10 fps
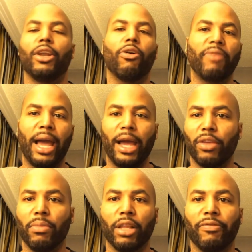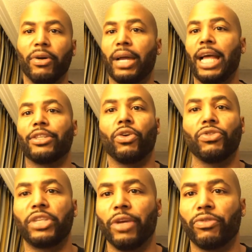Low value motherfucker has no
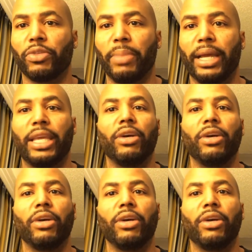self respect.